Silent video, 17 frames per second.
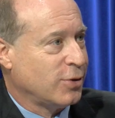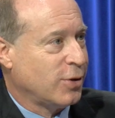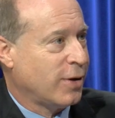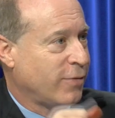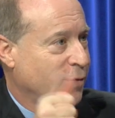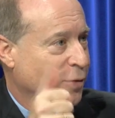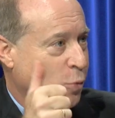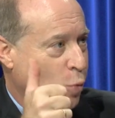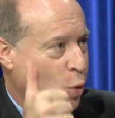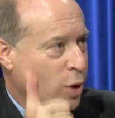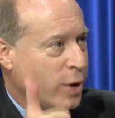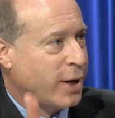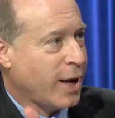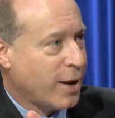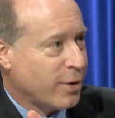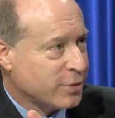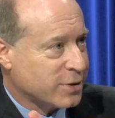You have your ward
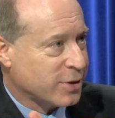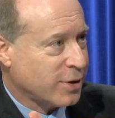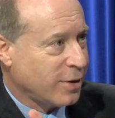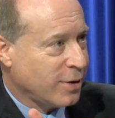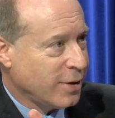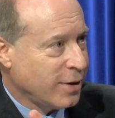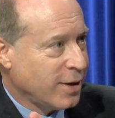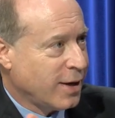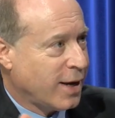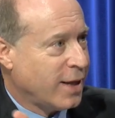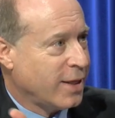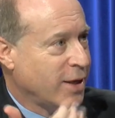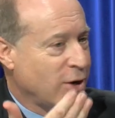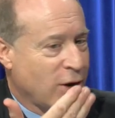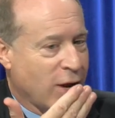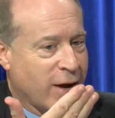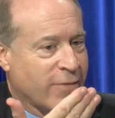councilor, and
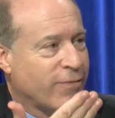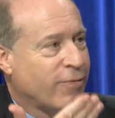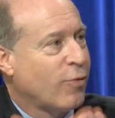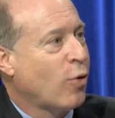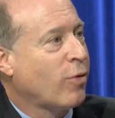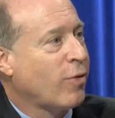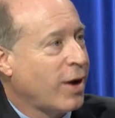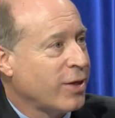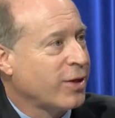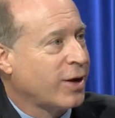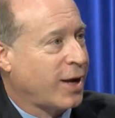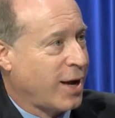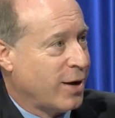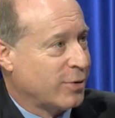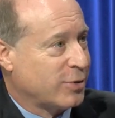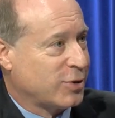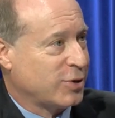then you have four other
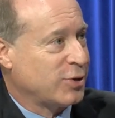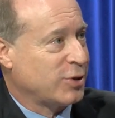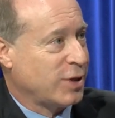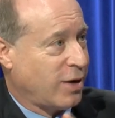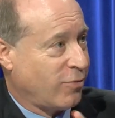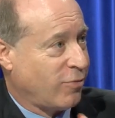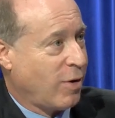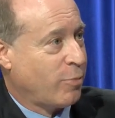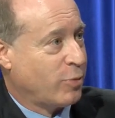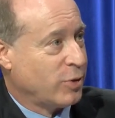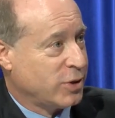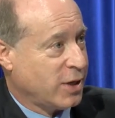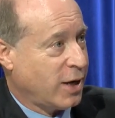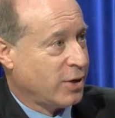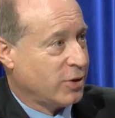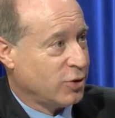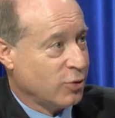councilors that
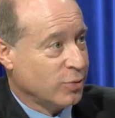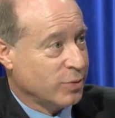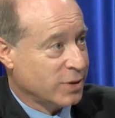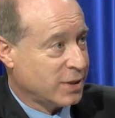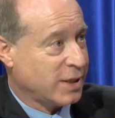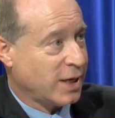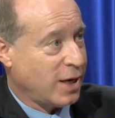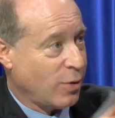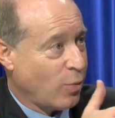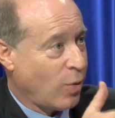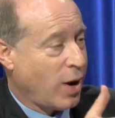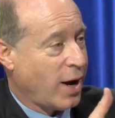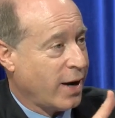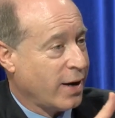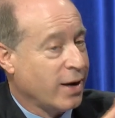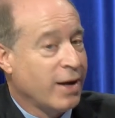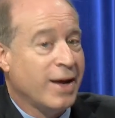represent you
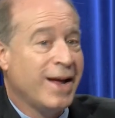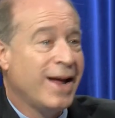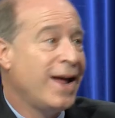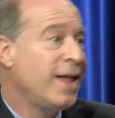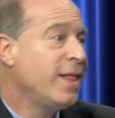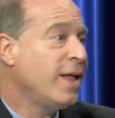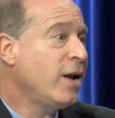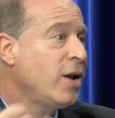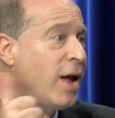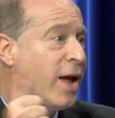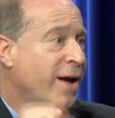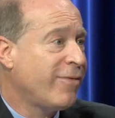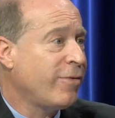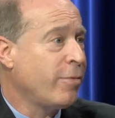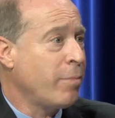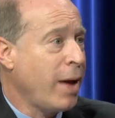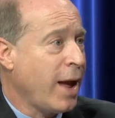citywide. And then you
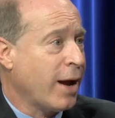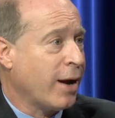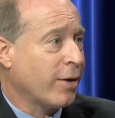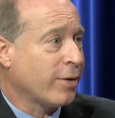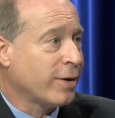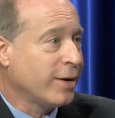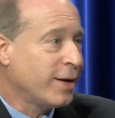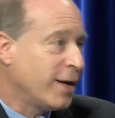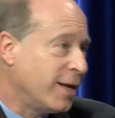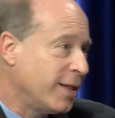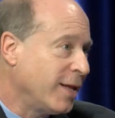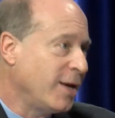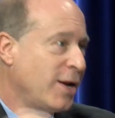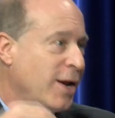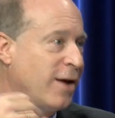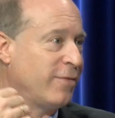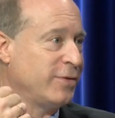have a mayor, and
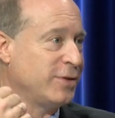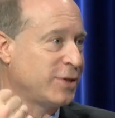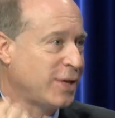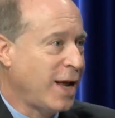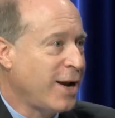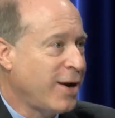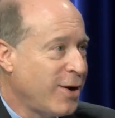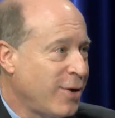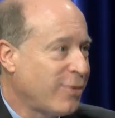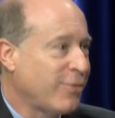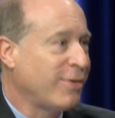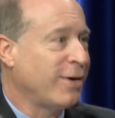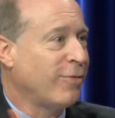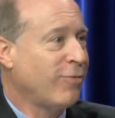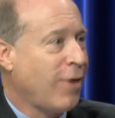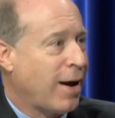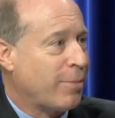then you have a senator and
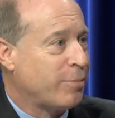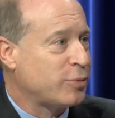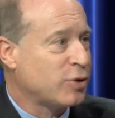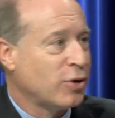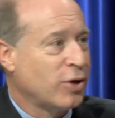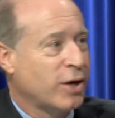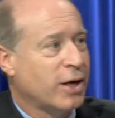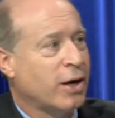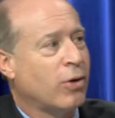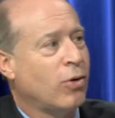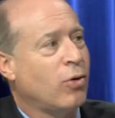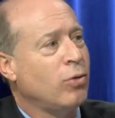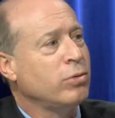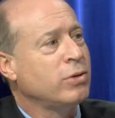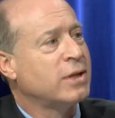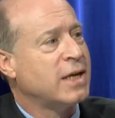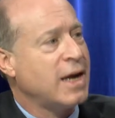a rep. So you have got a
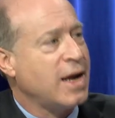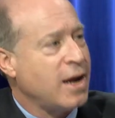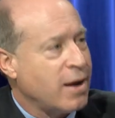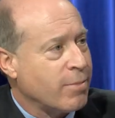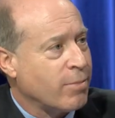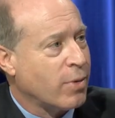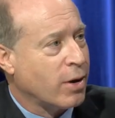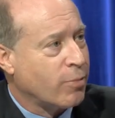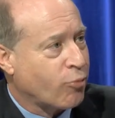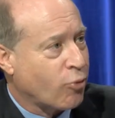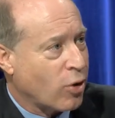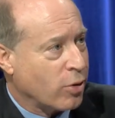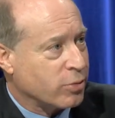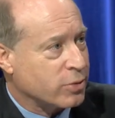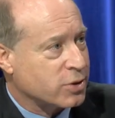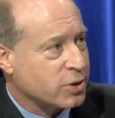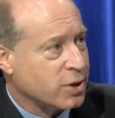whole team
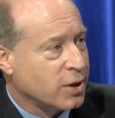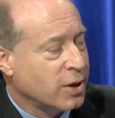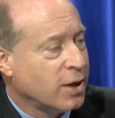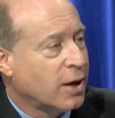approach.